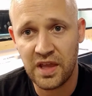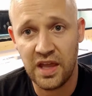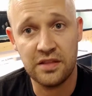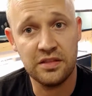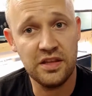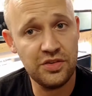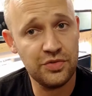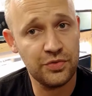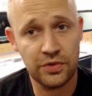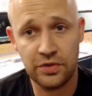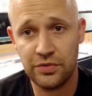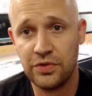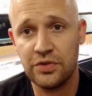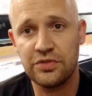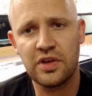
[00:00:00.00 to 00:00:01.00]
at least for the
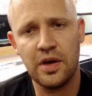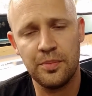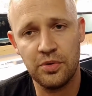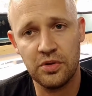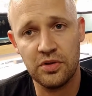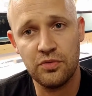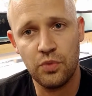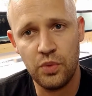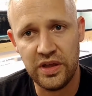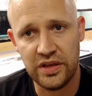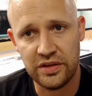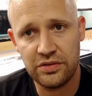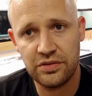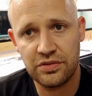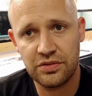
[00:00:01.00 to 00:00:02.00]
first couple of
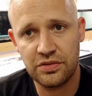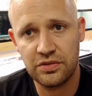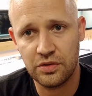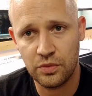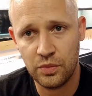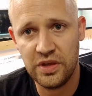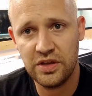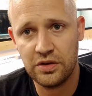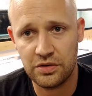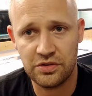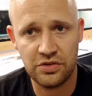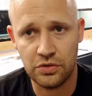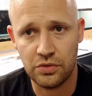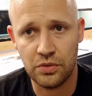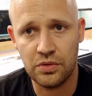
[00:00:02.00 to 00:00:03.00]
weeks, the week or two.